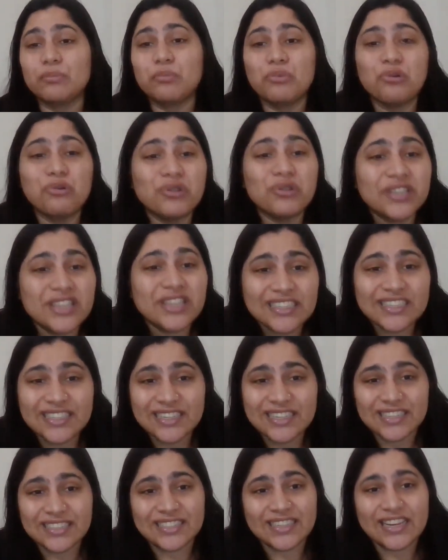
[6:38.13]
more than
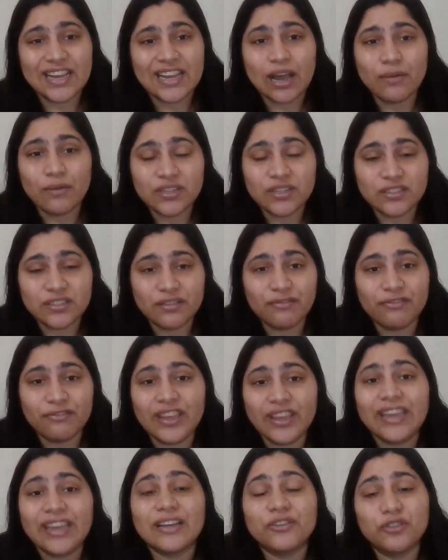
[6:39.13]
60 hours a
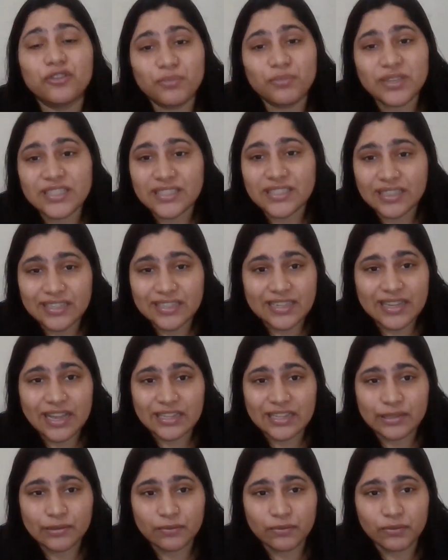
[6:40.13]
week to be
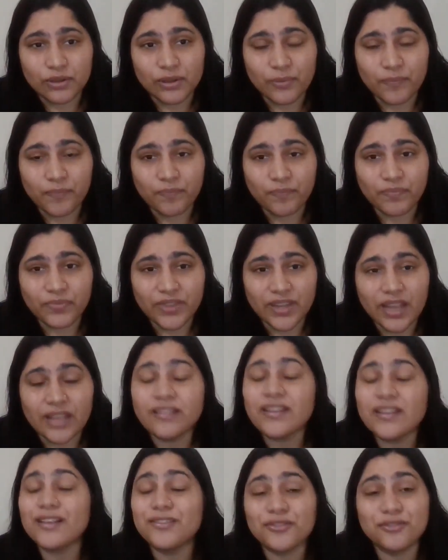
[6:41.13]
successful.
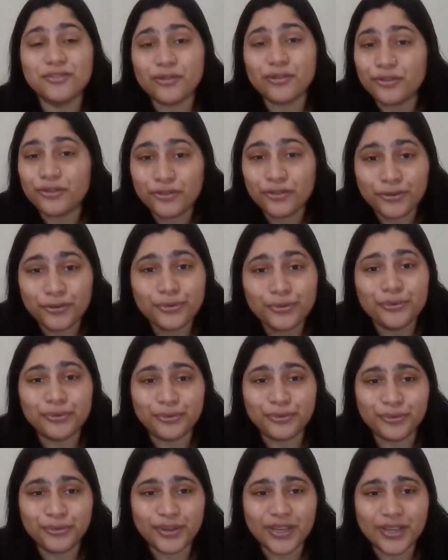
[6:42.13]
And that's not true.
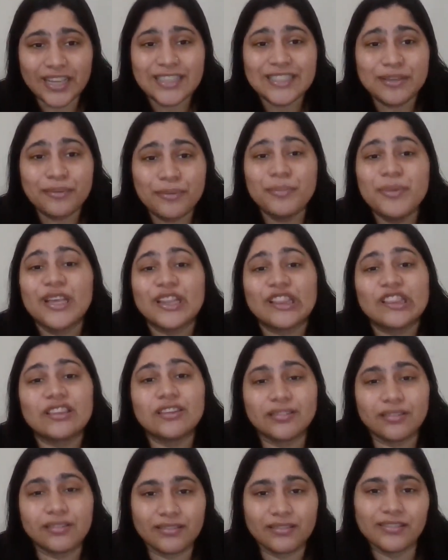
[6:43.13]
It's a
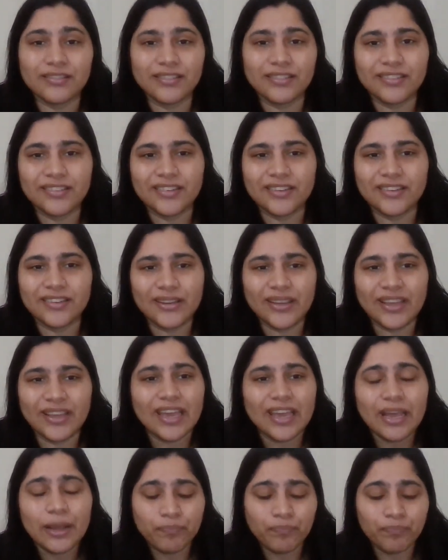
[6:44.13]
myth.
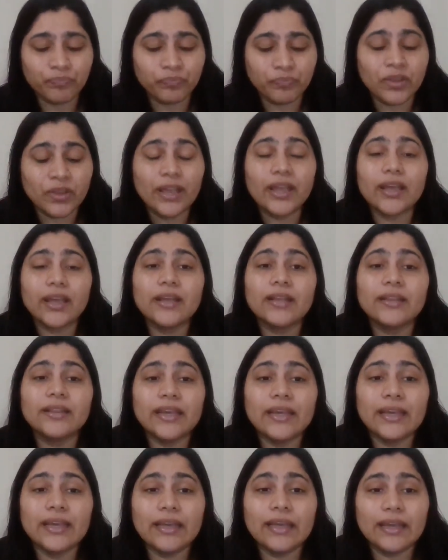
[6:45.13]
Okay?
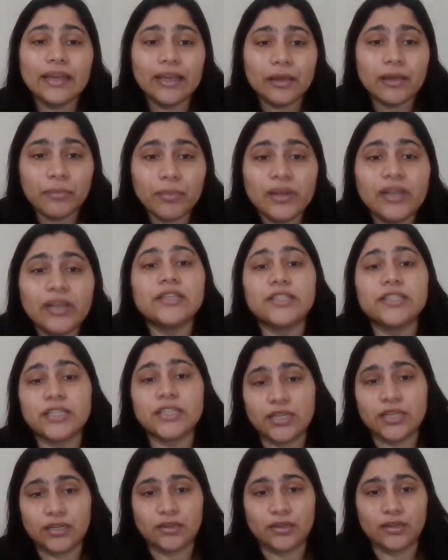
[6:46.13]
The
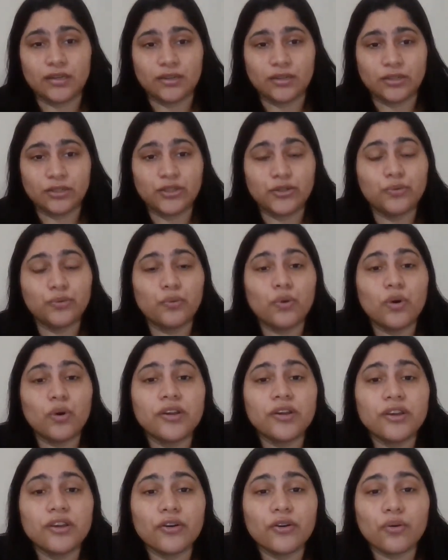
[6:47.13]
ability to
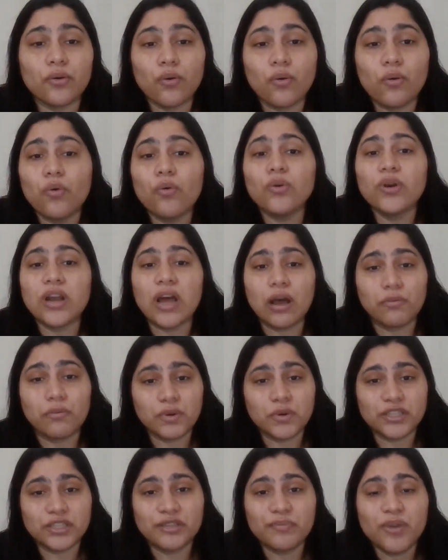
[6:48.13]
work your own
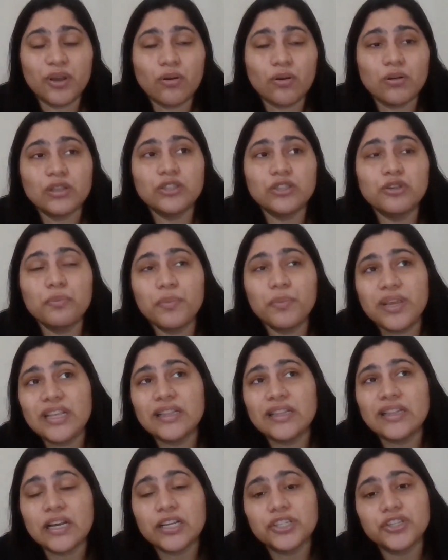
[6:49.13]
hours may also mean
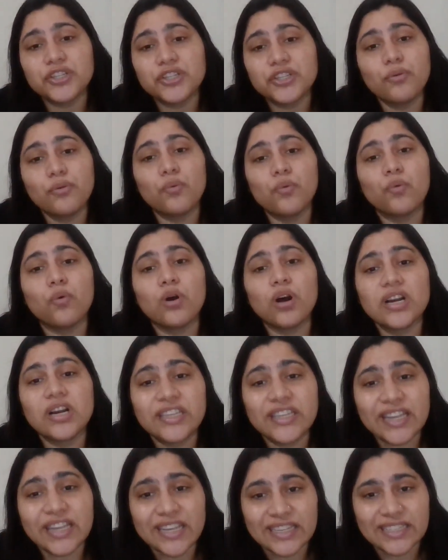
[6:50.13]
that your work
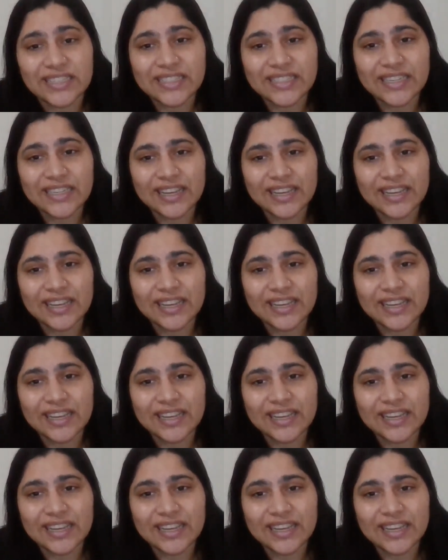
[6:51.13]
days